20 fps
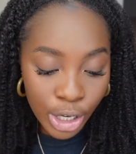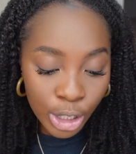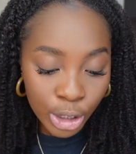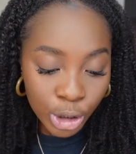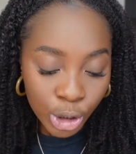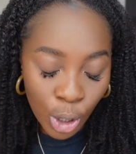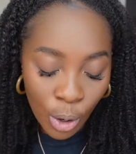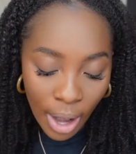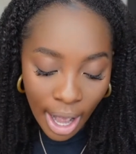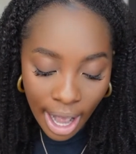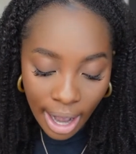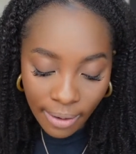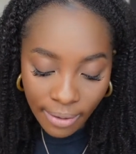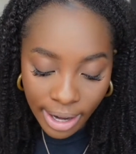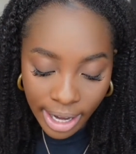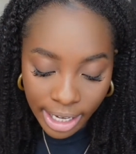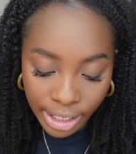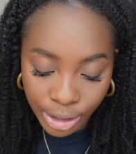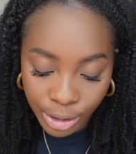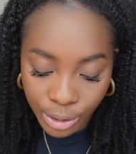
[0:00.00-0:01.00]
So how
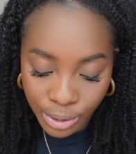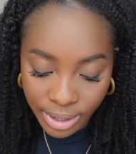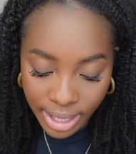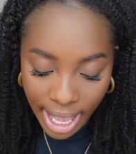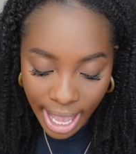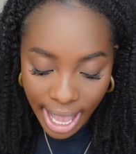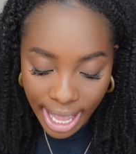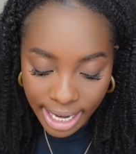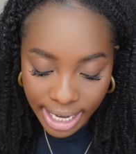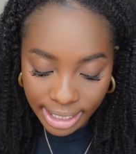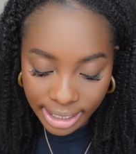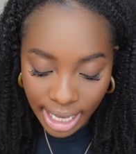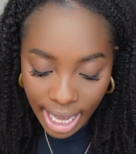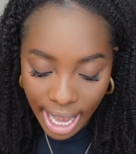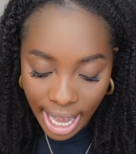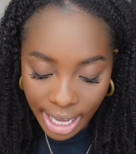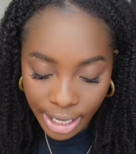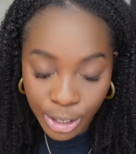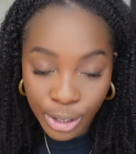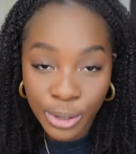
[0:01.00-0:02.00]
I do that is
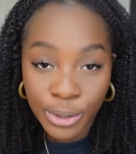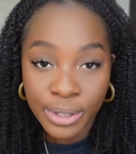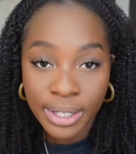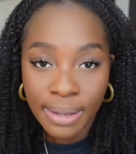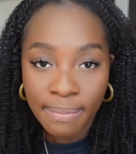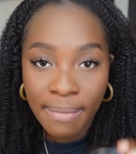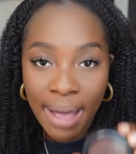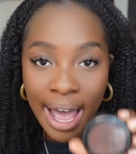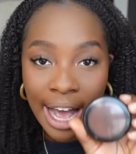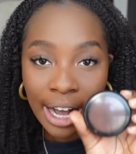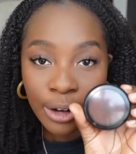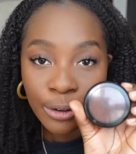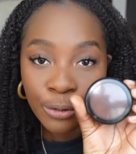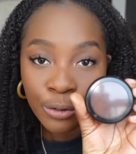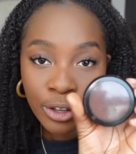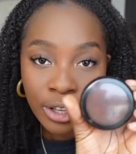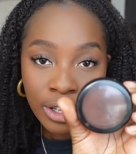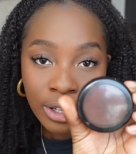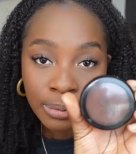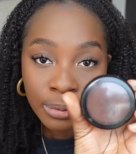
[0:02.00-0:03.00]
I use the MAC
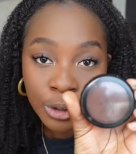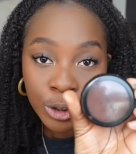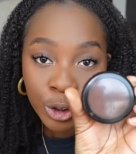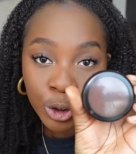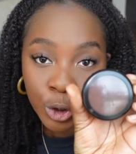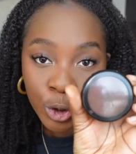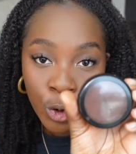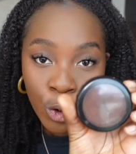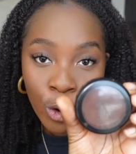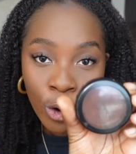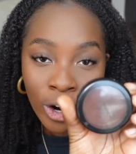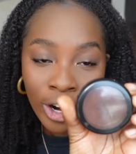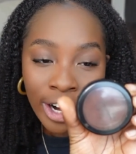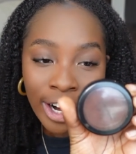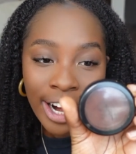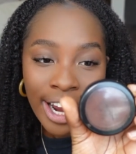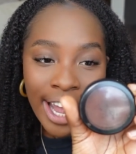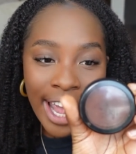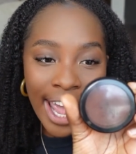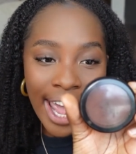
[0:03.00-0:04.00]
Film
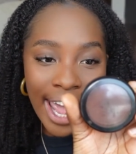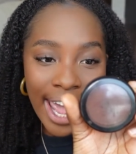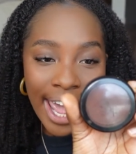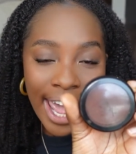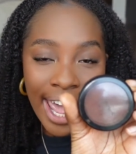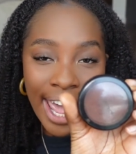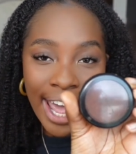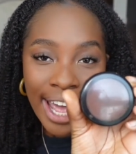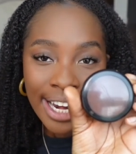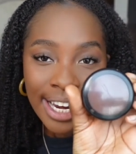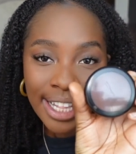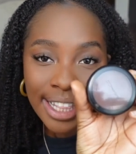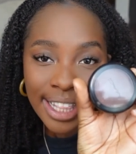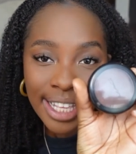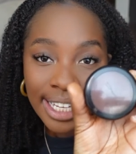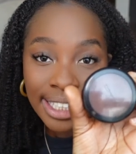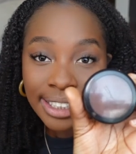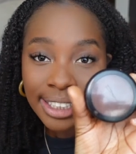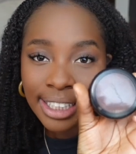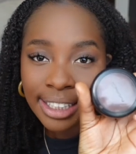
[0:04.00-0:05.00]
Noir, and
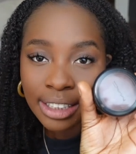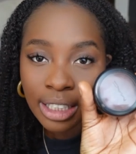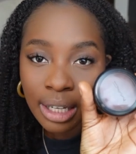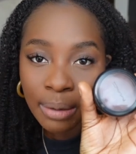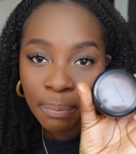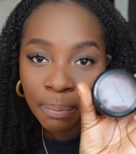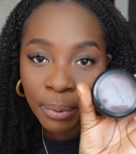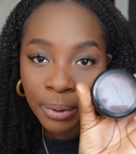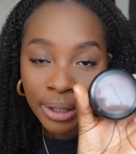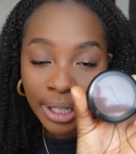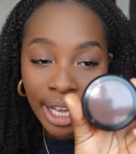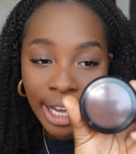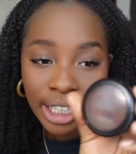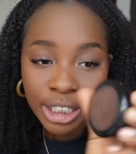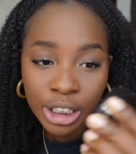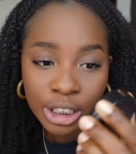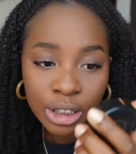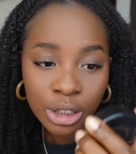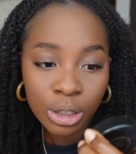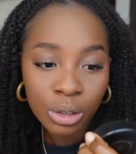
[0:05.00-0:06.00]
this is a
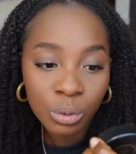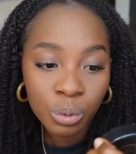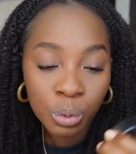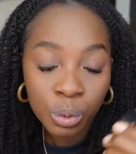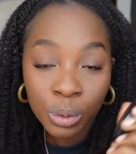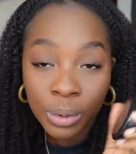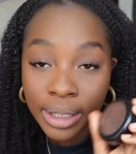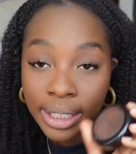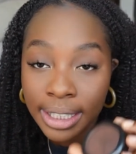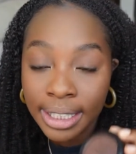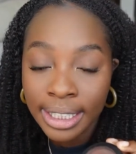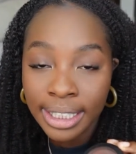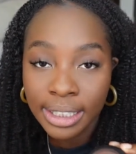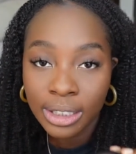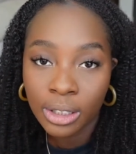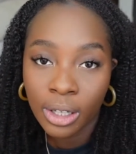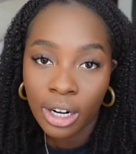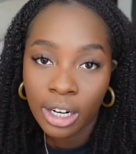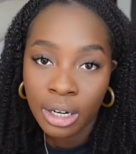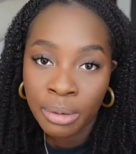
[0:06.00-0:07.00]
blush. It's a really
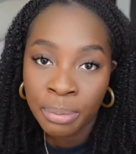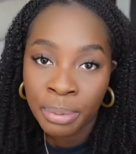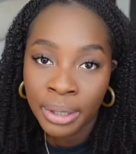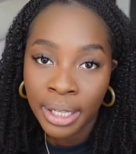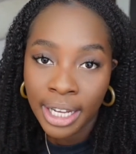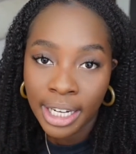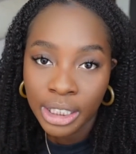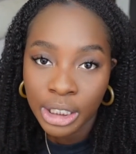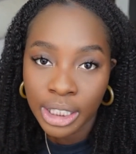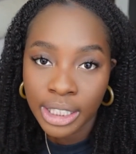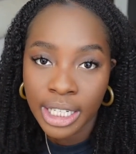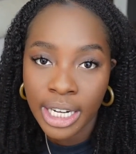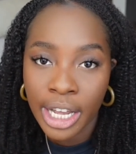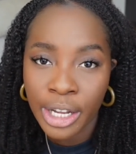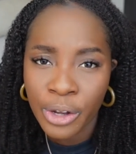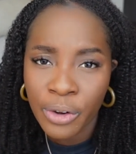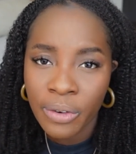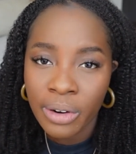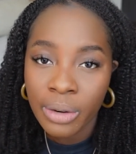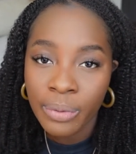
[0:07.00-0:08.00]
dark blush, and then I
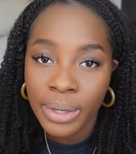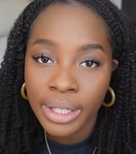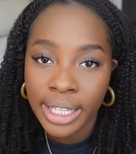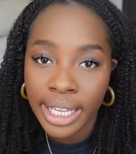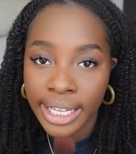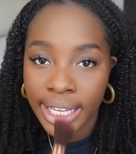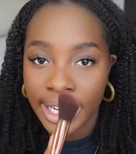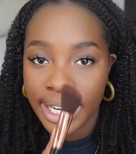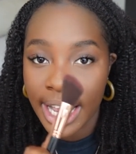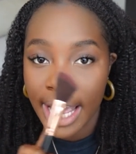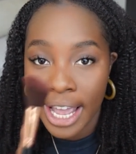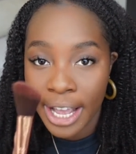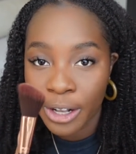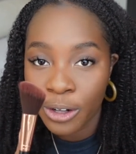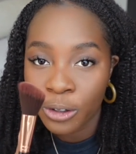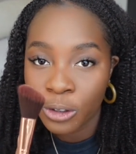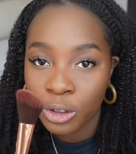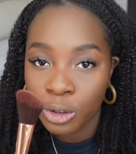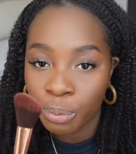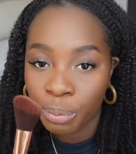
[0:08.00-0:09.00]
go in with like an
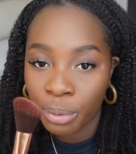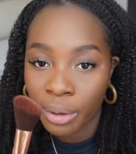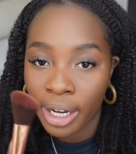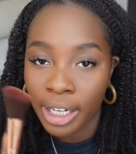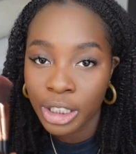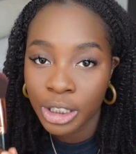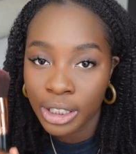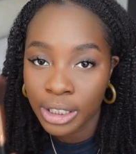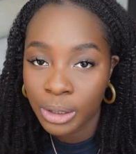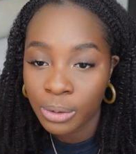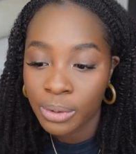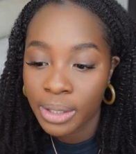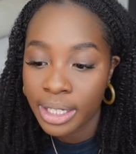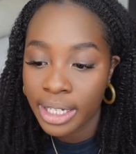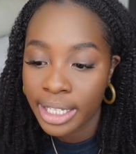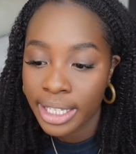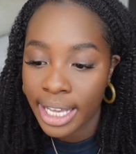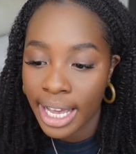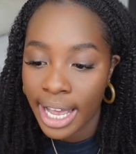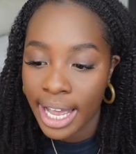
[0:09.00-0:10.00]
angled brush. This one
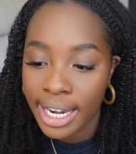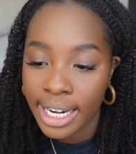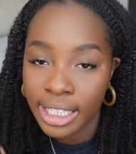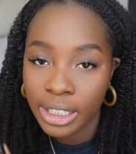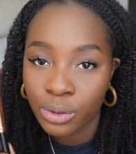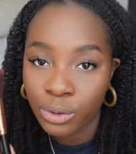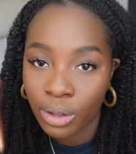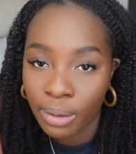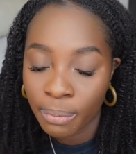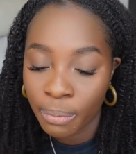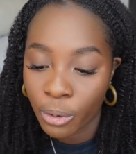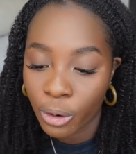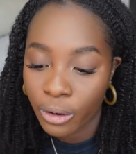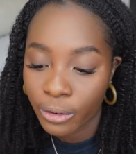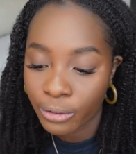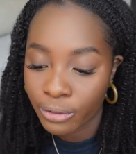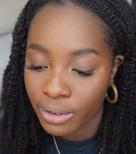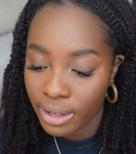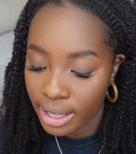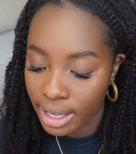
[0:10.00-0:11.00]
again is from
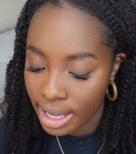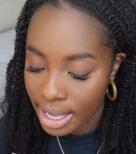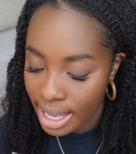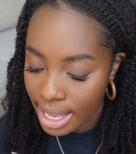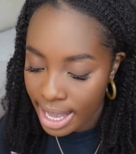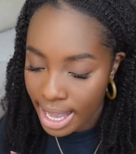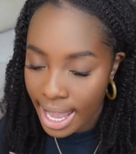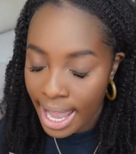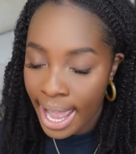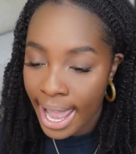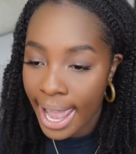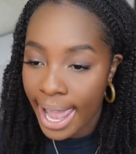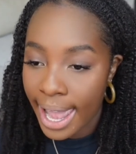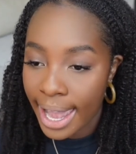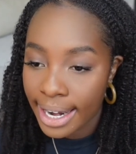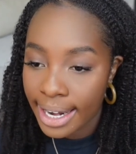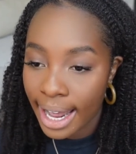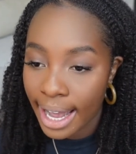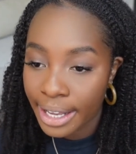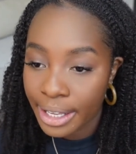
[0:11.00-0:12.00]
Morphe,
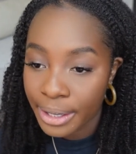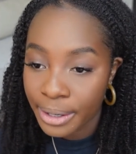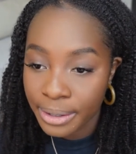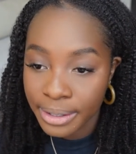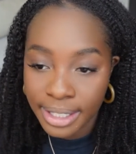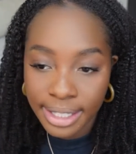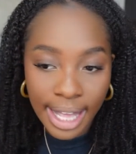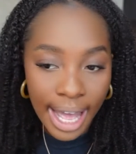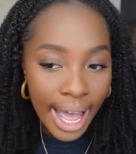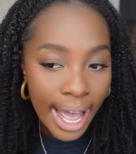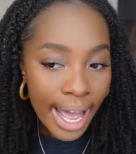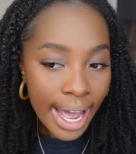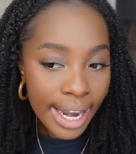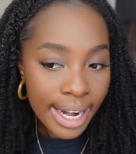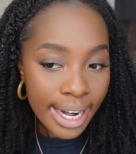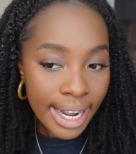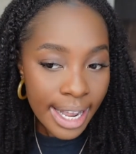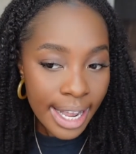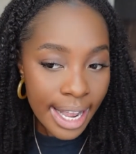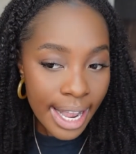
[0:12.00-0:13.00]
and I use
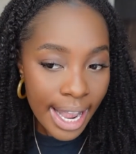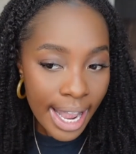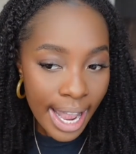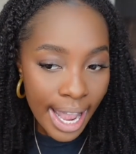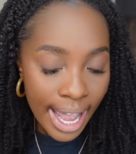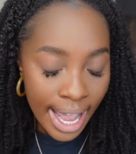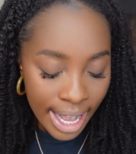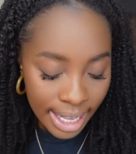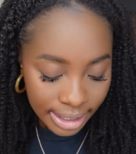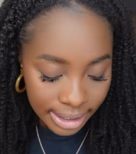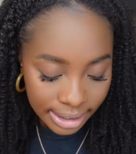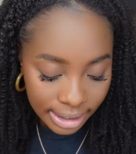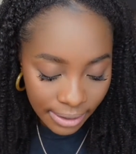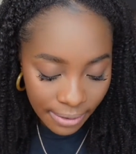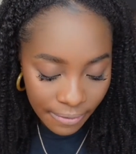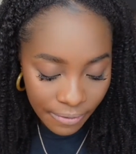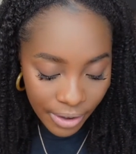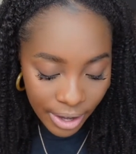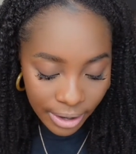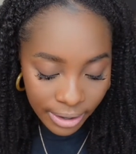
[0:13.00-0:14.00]
that, and
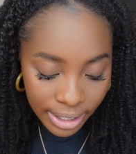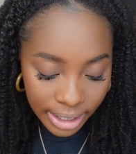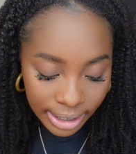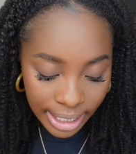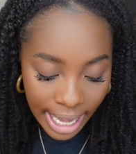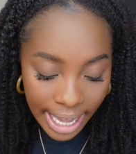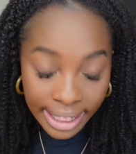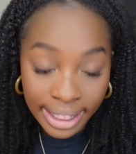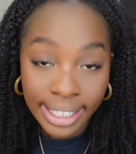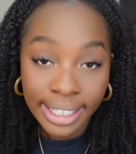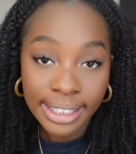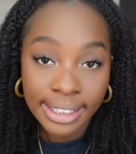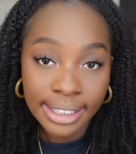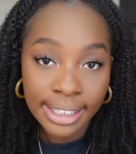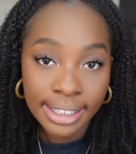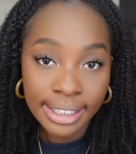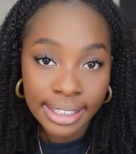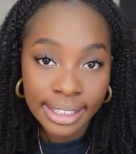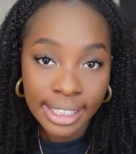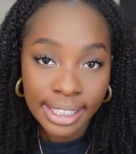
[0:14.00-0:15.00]
very lightly,
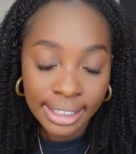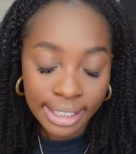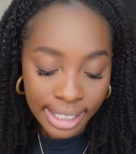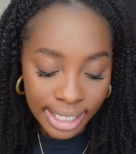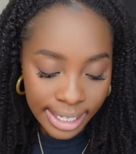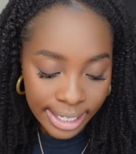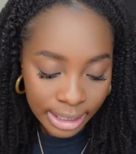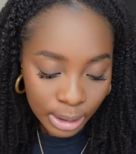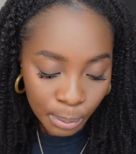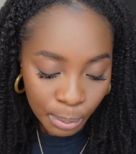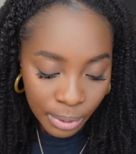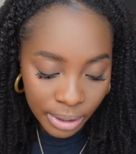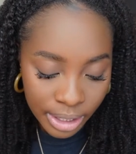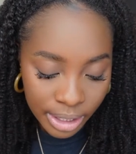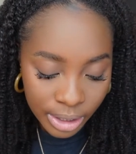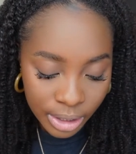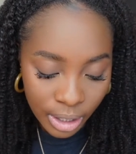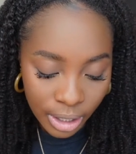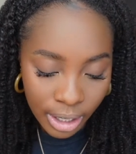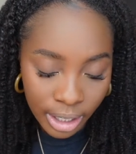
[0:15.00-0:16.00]
since this is
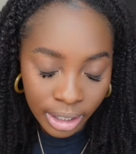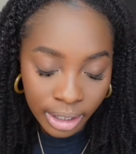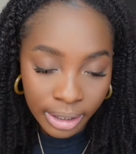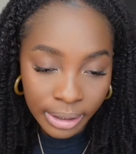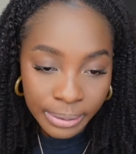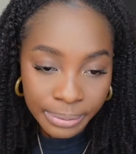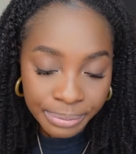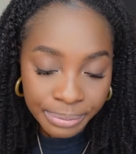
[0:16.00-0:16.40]
pretty dark,